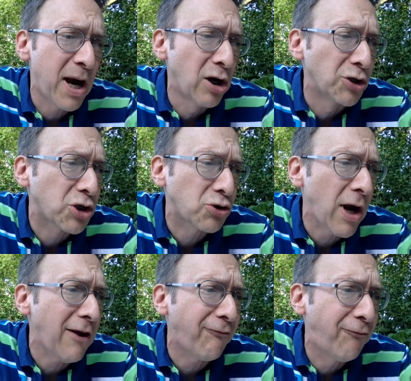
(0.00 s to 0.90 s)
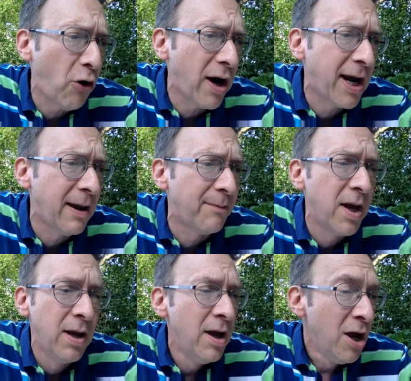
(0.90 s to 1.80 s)
barreled straight for him.
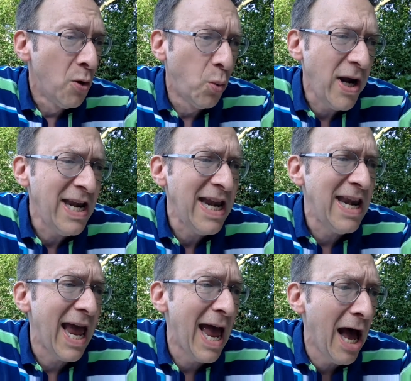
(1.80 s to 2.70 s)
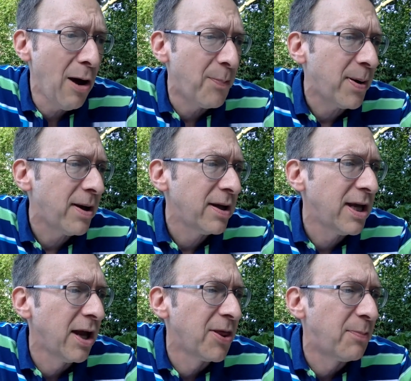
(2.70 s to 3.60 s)
We need help,
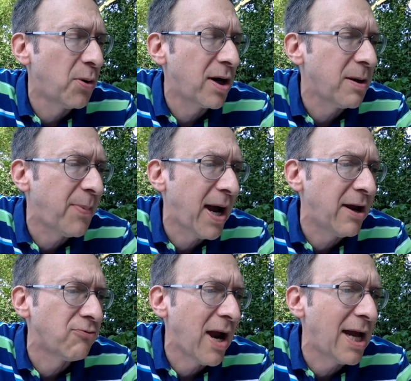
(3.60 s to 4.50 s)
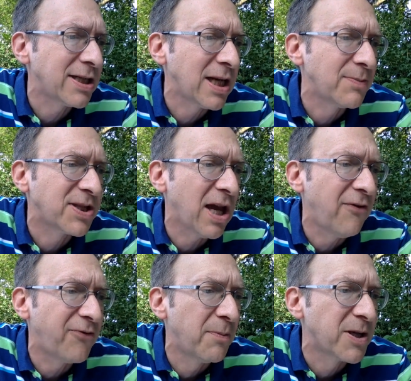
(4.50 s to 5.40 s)
yelled the porcupine, rousing
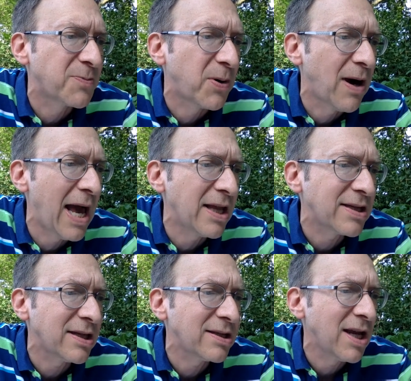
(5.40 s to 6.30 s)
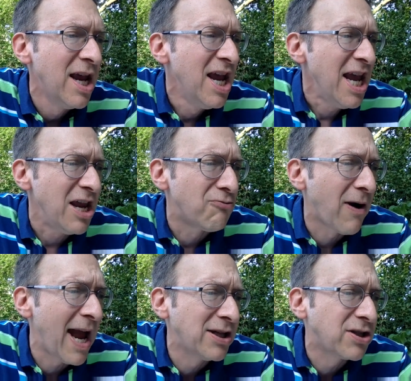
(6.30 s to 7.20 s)
himself from his paralysis. He
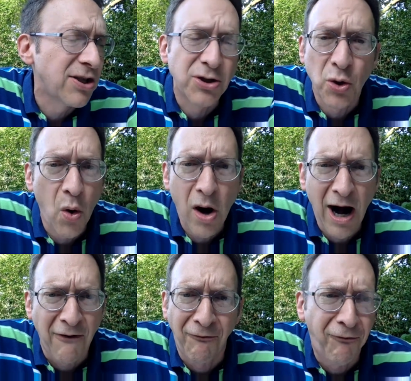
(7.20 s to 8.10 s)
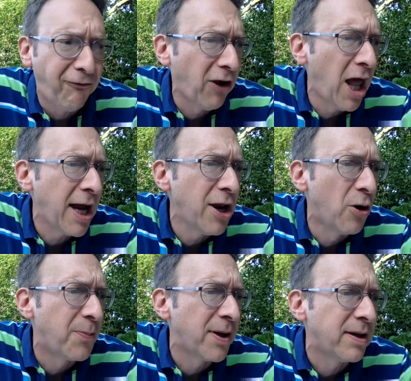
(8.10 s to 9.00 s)
ran to the door and flung it
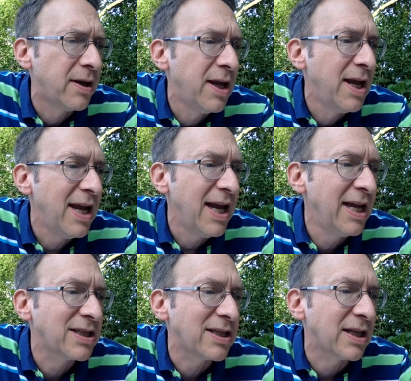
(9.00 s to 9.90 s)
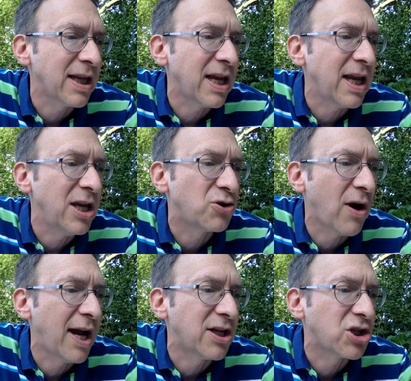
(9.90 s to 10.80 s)
open. Instantly, he
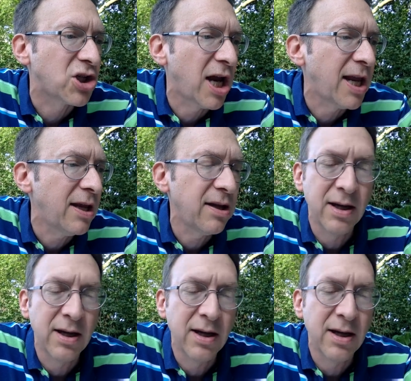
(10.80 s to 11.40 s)
tried to shut it,